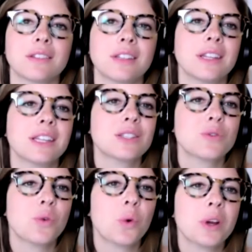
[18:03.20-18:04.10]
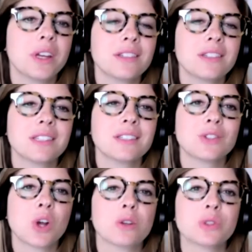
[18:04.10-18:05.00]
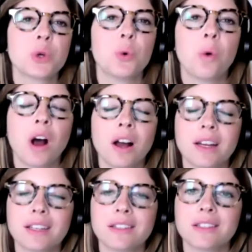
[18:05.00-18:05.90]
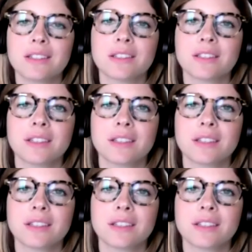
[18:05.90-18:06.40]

And this voice is also wise.